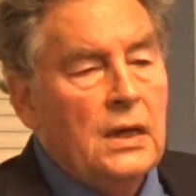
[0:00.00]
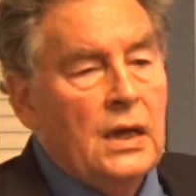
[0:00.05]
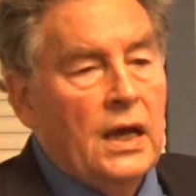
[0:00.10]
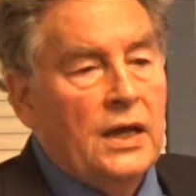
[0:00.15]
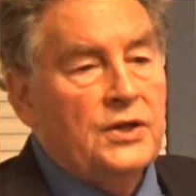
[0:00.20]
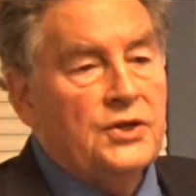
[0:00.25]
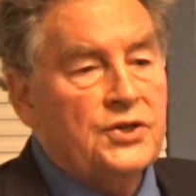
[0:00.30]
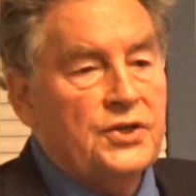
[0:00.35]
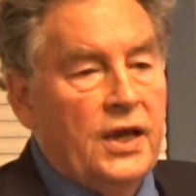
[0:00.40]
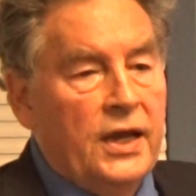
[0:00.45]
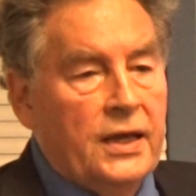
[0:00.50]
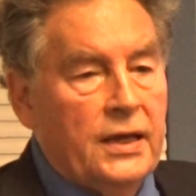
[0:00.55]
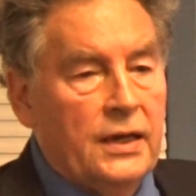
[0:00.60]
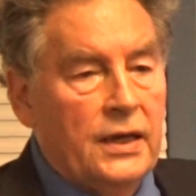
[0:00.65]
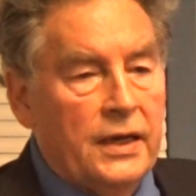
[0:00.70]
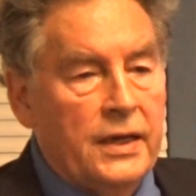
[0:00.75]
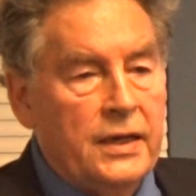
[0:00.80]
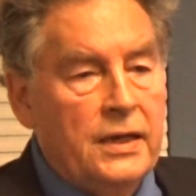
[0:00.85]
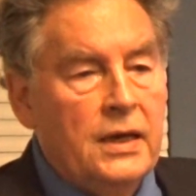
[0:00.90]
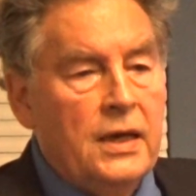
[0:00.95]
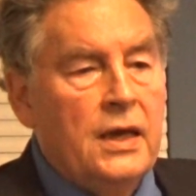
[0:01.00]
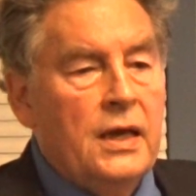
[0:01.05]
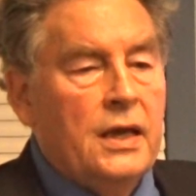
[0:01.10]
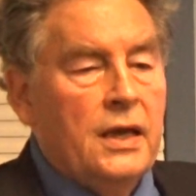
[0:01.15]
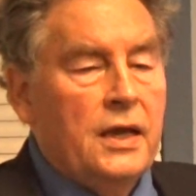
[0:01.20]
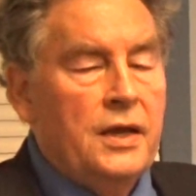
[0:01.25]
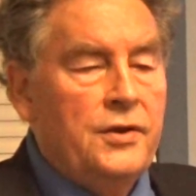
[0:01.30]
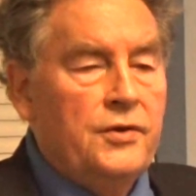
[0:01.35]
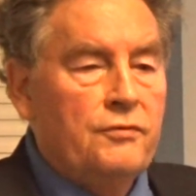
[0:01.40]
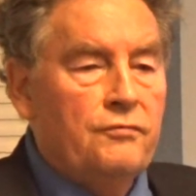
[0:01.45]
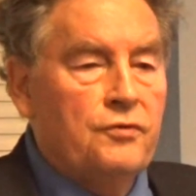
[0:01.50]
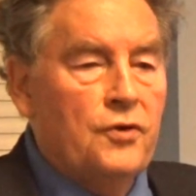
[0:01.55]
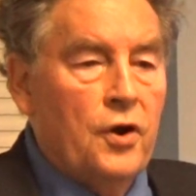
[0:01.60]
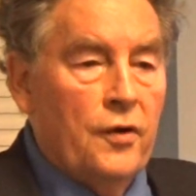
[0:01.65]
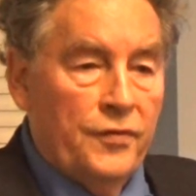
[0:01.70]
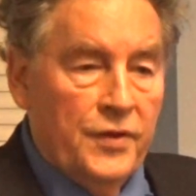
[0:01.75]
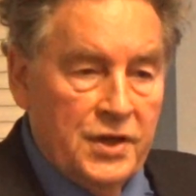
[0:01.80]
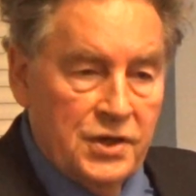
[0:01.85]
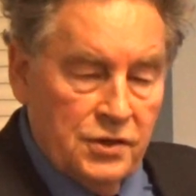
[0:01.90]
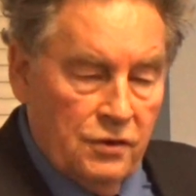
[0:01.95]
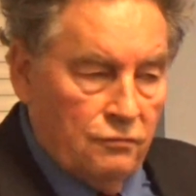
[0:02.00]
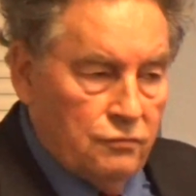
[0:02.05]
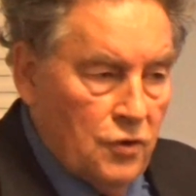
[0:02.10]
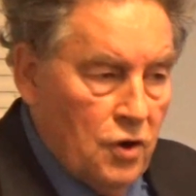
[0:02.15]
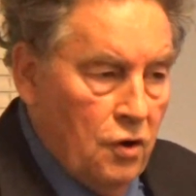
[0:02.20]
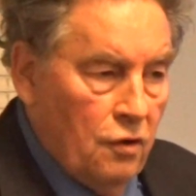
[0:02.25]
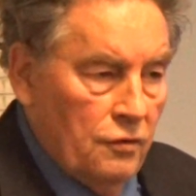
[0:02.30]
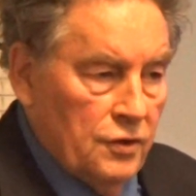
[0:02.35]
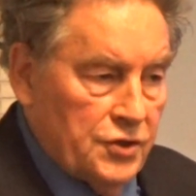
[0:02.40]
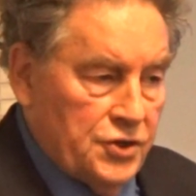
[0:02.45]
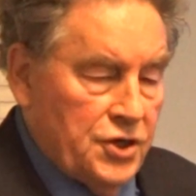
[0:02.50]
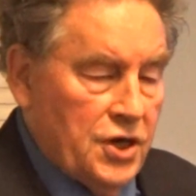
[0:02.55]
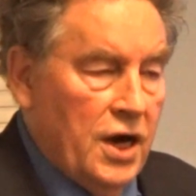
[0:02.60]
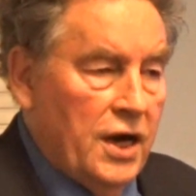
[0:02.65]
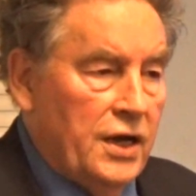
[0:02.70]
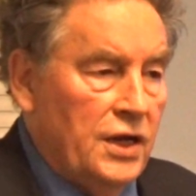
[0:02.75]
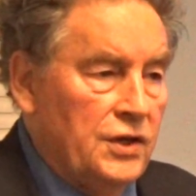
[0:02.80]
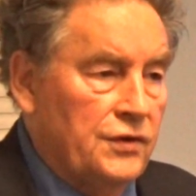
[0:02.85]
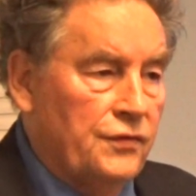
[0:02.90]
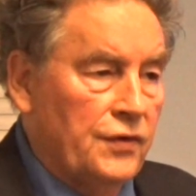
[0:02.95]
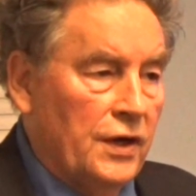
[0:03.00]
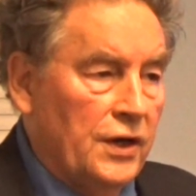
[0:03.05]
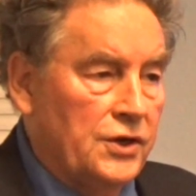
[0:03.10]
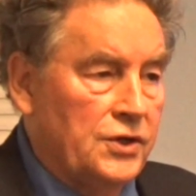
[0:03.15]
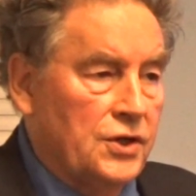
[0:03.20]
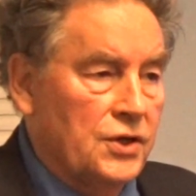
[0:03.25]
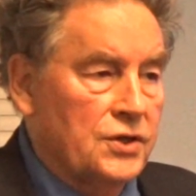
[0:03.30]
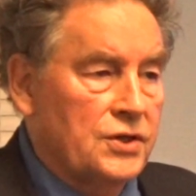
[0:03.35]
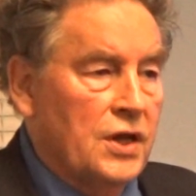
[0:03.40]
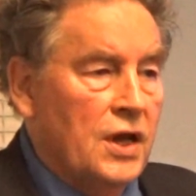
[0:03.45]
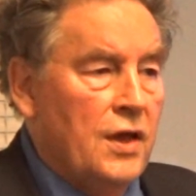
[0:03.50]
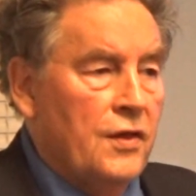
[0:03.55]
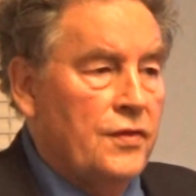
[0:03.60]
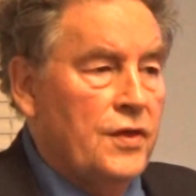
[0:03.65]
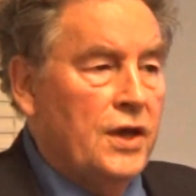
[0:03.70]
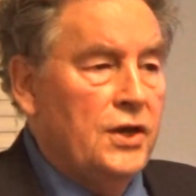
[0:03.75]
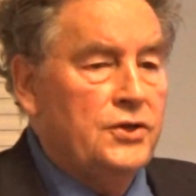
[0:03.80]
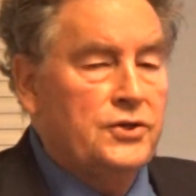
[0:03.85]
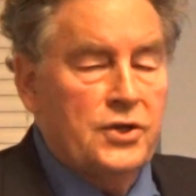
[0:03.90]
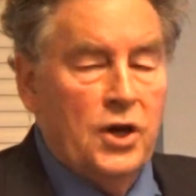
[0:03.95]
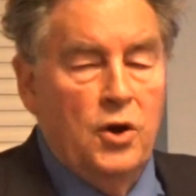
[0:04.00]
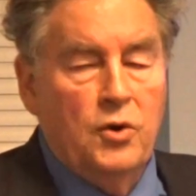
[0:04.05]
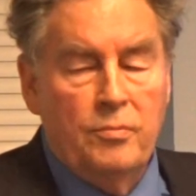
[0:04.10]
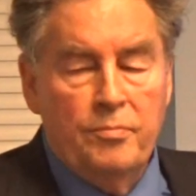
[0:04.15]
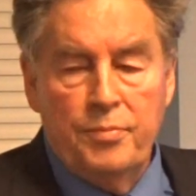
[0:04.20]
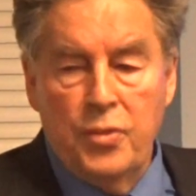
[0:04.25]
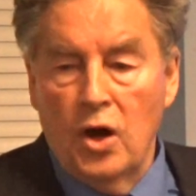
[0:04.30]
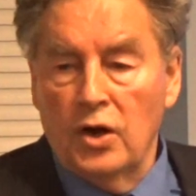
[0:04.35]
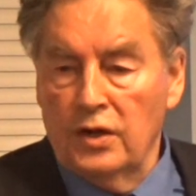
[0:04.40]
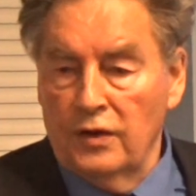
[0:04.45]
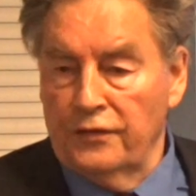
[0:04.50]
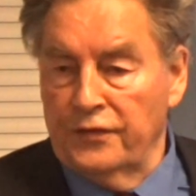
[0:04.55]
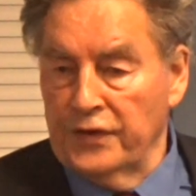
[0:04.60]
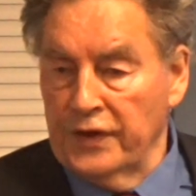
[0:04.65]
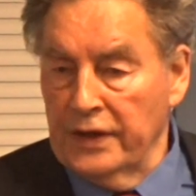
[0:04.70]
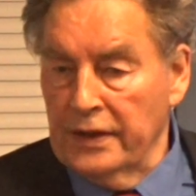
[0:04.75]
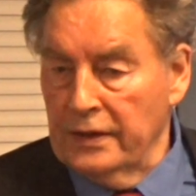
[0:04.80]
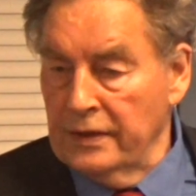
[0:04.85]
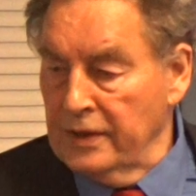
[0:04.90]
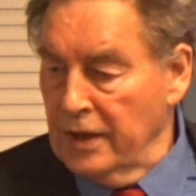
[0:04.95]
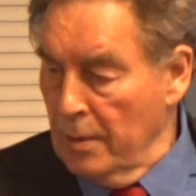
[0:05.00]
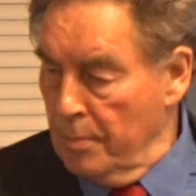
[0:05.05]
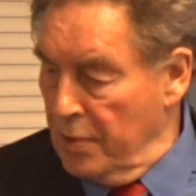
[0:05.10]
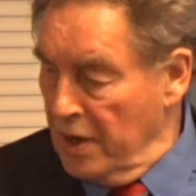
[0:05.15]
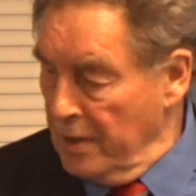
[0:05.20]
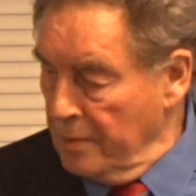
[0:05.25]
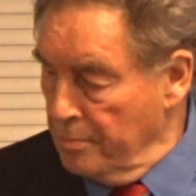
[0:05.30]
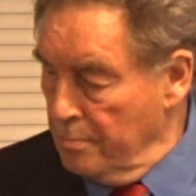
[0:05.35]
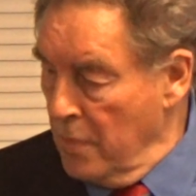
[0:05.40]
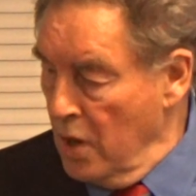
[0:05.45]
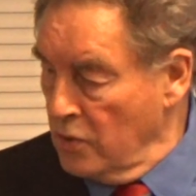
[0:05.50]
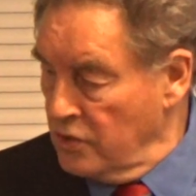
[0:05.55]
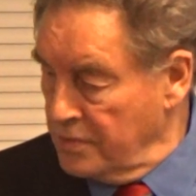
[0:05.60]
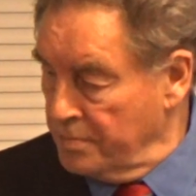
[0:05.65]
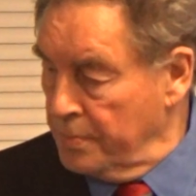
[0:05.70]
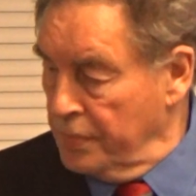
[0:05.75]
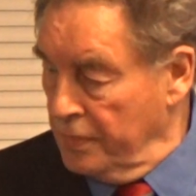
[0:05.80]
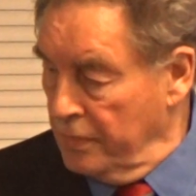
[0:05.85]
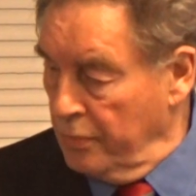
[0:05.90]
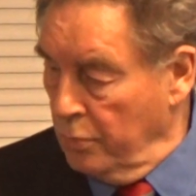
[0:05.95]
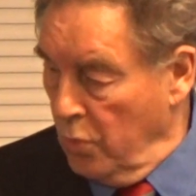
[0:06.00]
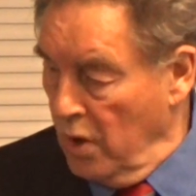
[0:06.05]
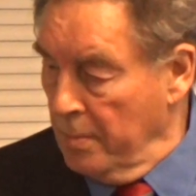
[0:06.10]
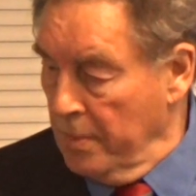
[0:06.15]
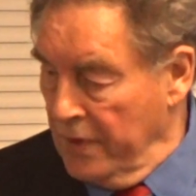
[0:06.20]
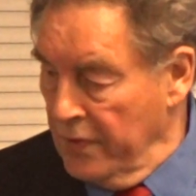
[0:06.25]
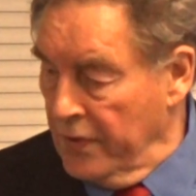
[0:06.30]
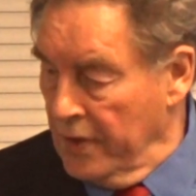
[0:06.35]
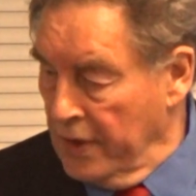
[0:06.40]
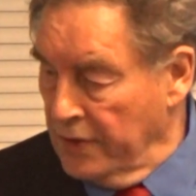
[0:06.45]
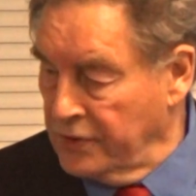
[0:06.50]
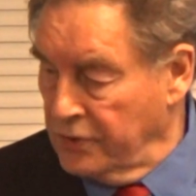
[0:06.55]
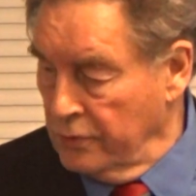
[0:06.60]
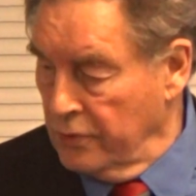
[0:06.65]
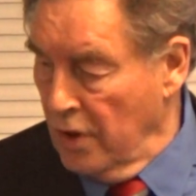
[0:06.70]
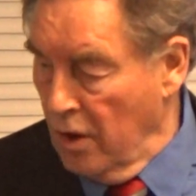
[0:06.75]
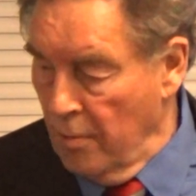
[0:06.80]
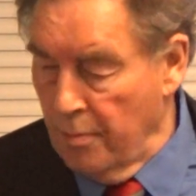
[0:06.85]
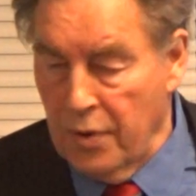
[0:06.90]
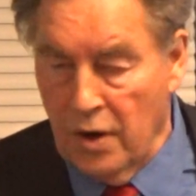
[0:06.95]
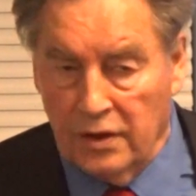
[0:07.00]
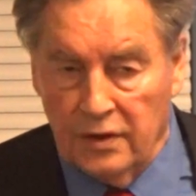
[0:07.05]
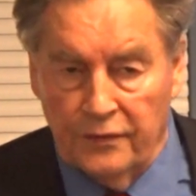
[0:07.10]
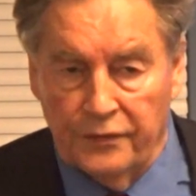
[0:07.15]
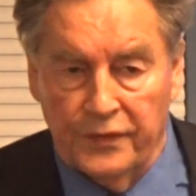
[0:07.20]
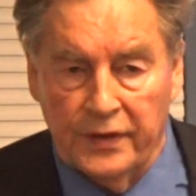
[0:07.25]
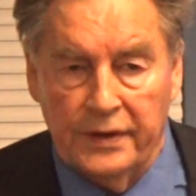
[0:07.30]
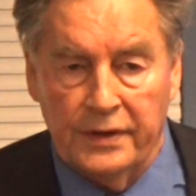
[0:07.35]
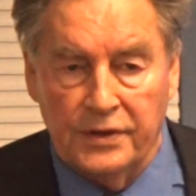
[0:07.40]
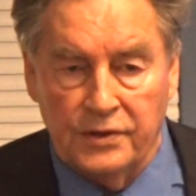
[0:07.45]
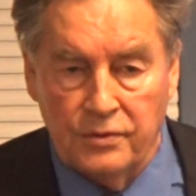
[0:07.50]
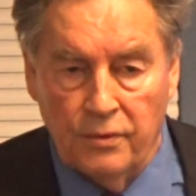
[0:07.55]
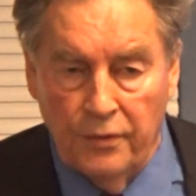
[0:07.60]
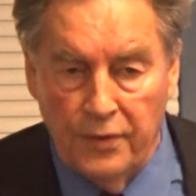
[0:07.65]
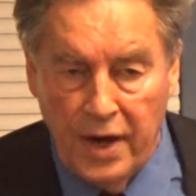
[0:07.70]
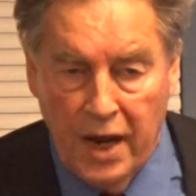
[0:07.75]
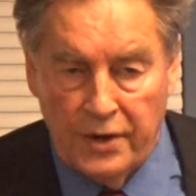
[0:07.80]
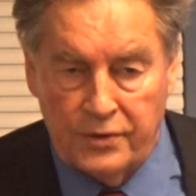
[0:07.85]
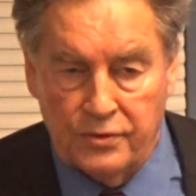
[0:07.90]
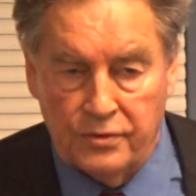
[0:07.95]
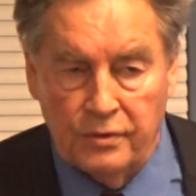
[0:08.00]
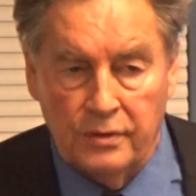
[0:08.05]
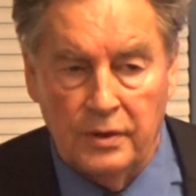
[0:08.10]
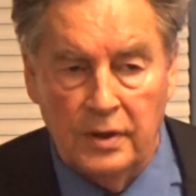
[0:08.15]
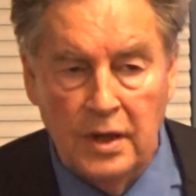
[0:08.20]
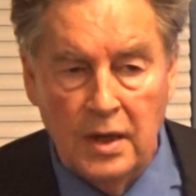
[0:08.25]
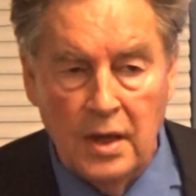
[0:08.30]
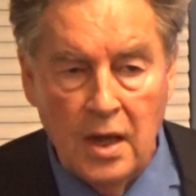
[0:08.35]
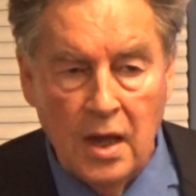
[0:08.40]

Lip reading: And secondly, these are rural Chinese villages, they don't bottle feed their baby. Most women there do not bottle feed. It's all natural